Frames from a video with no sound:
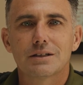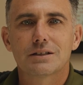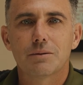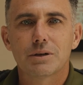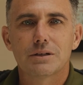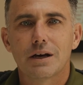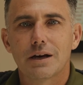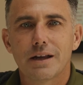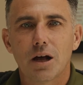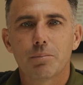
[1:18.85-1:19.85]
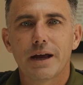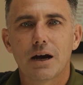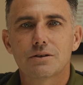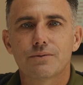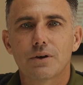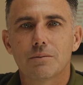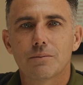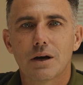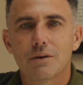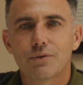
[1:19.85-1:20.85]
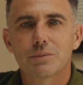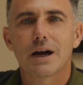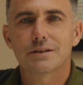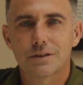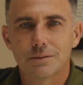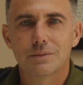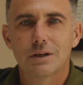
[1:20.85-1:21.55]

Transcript: coming and helping out from Kaiser.